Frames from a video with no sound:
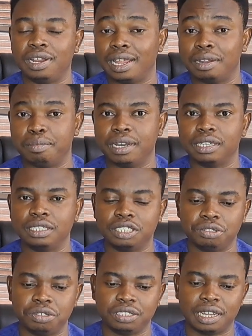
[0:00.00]
the land banking
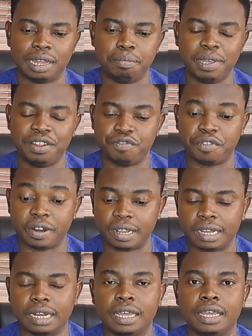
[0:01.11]
series, I made it very
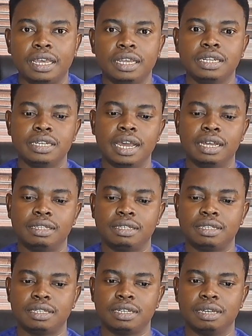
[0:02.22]
clear that
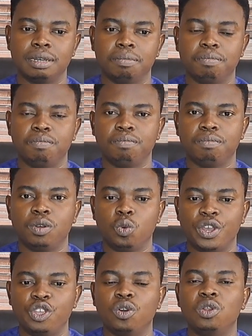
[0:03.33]

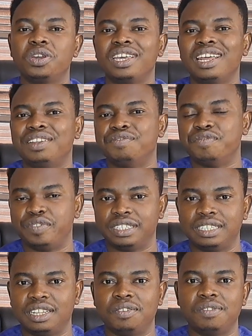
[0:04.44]
when you are looking at
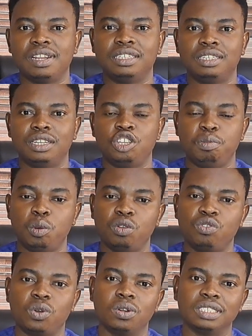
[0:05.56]
investing in real estate, you may
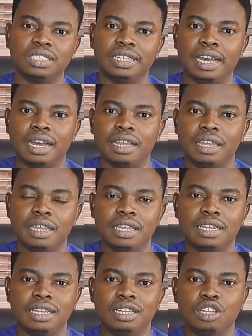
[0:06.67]
want to consider
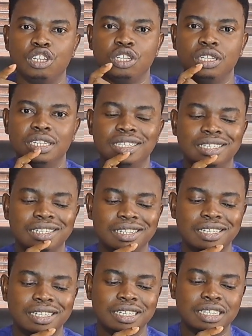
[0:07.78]

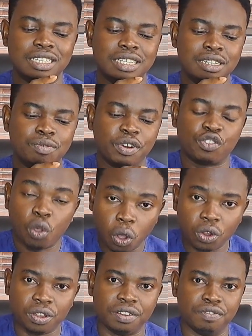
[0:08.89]
the
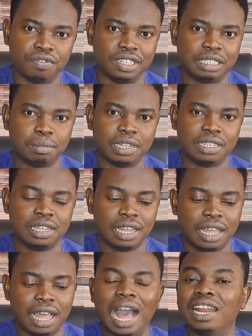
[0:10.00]
return on investment
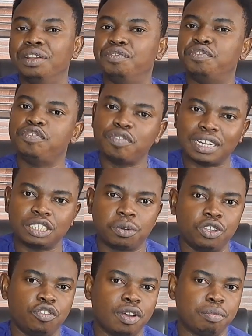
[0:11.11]
and the fast
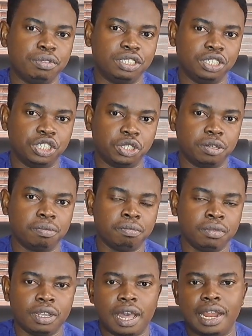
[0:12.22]
rate of appreciation.
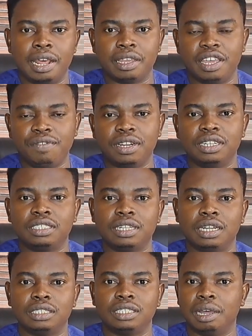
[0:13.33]
And I gave an
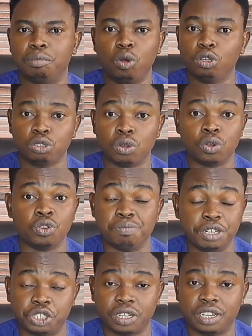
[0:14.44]
instance, I'm also not going to
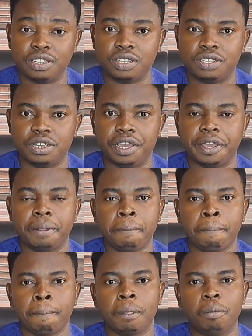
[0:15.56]
mention any city here,
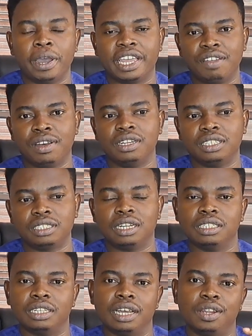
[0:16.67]
but I gave an
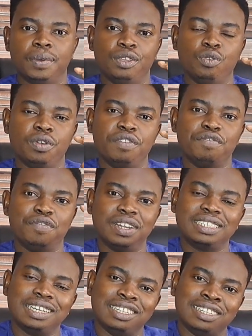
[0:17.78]
instance that when you
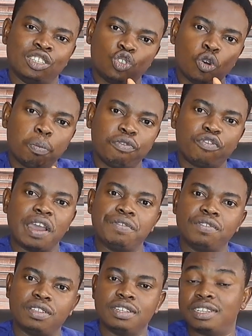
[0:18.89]
invest in the top
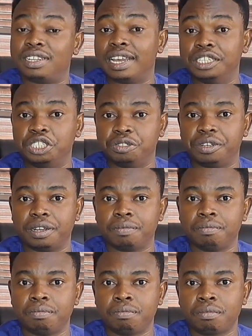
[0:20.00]
five cities in Nigeria,
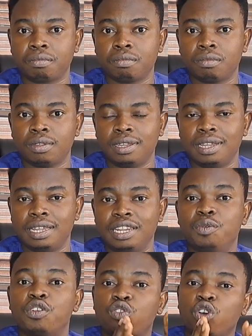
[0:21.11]

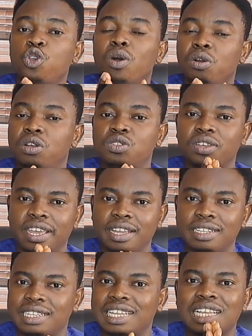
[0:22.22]
the return you are going to
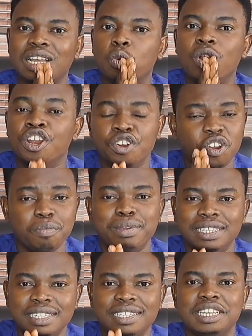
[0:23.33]
get will not
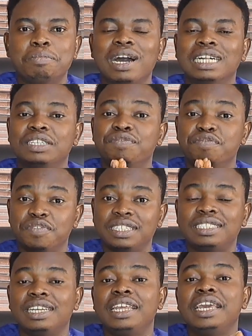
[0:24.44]
be the same as
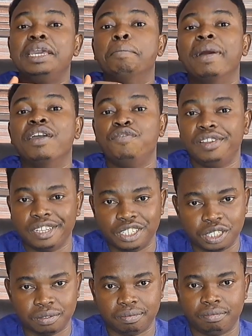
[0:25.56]
investing in my
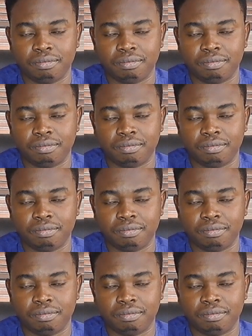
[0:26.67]
village.